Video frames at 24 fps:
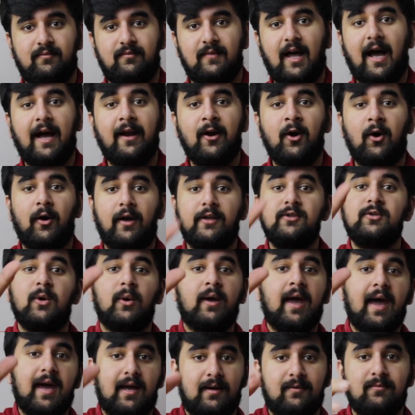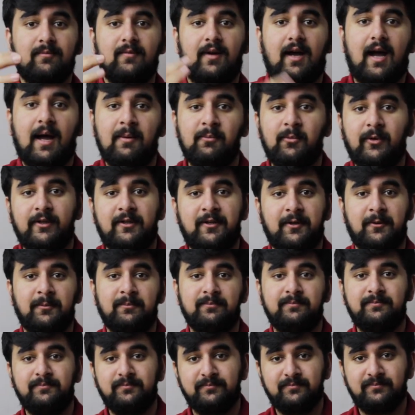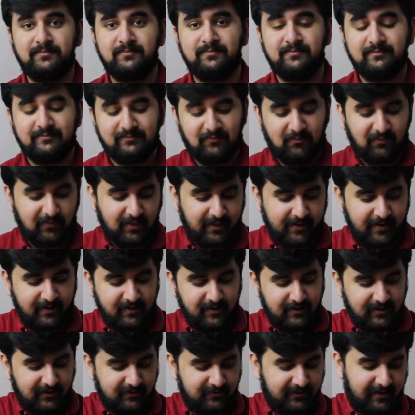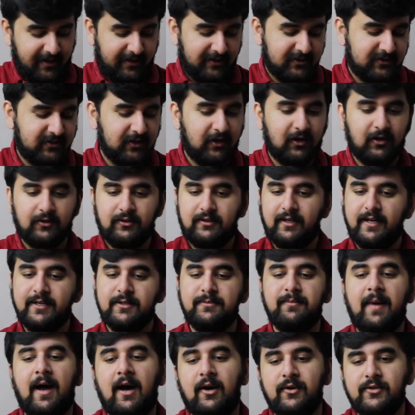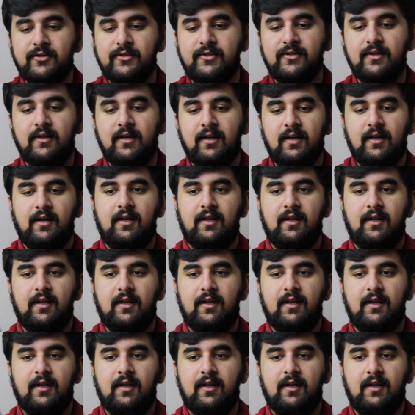I know, it's okay. I'm with you. Right, so this mouse